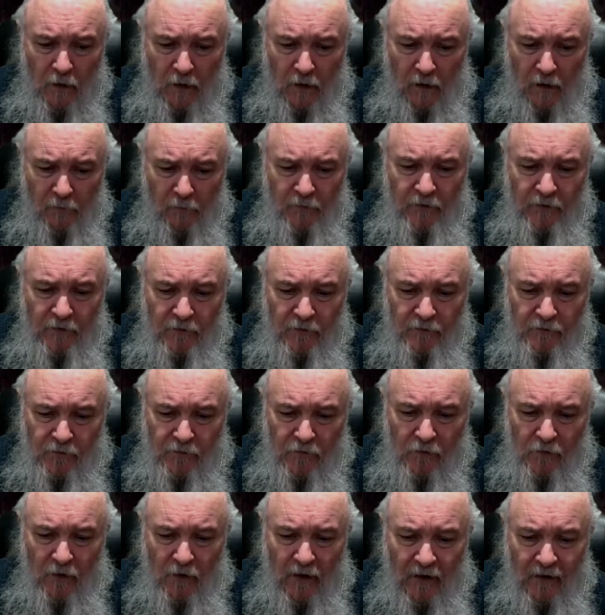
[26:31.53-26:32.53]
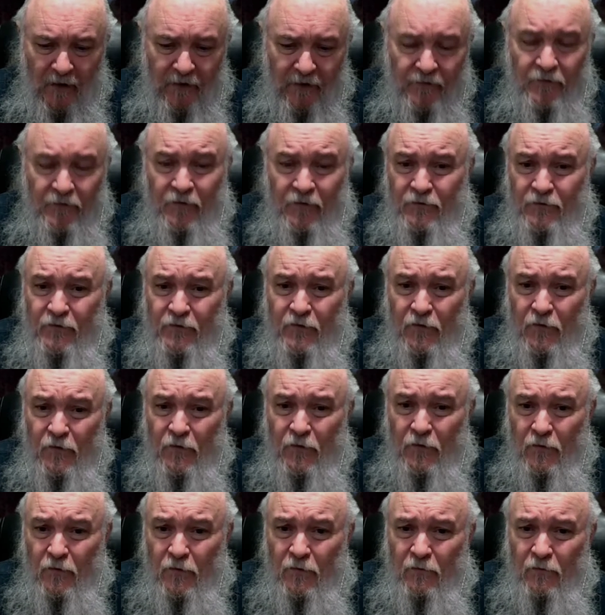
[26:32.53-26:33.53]
I'm going to try to
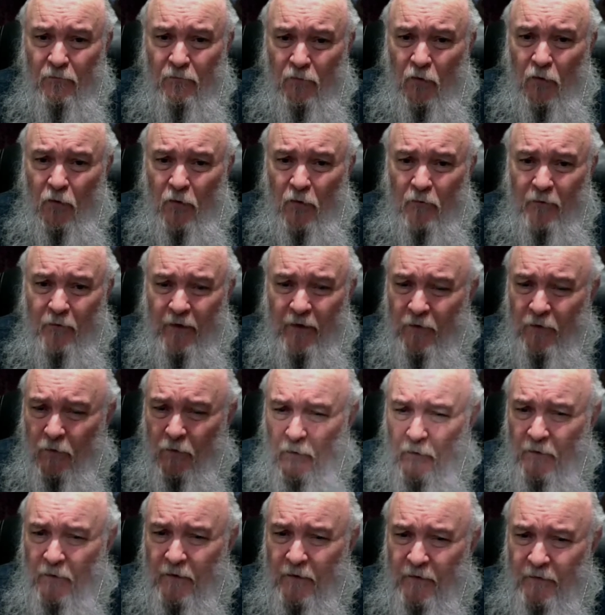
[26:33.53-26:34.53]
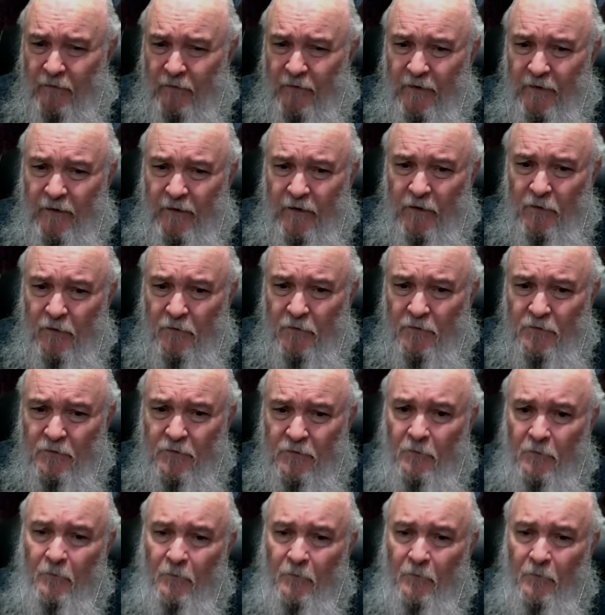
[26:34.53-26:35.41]
do more recorded videos.